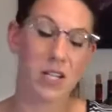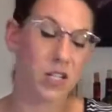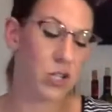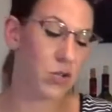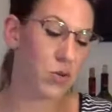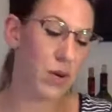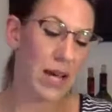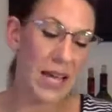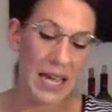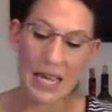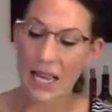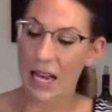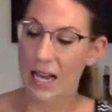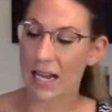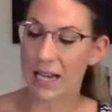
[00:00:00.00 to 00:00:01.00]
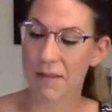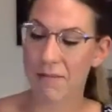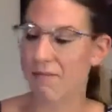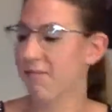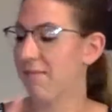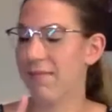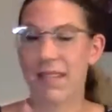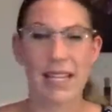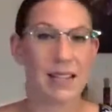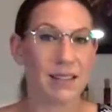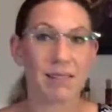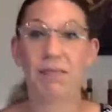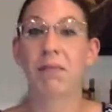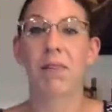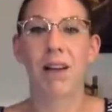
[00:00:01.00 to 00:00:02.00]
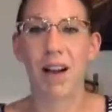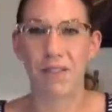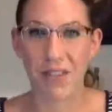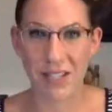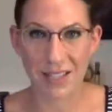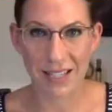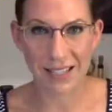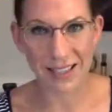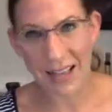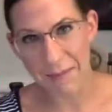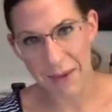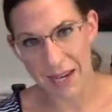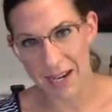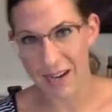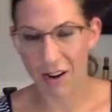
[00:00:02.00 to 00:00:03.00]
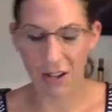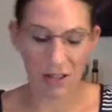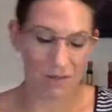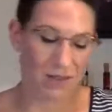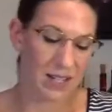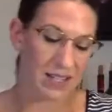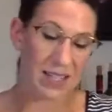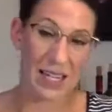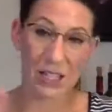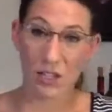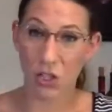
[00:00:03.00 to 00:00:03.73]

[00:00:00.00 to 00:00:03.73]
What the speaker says: You get obviously lemon and all of these things.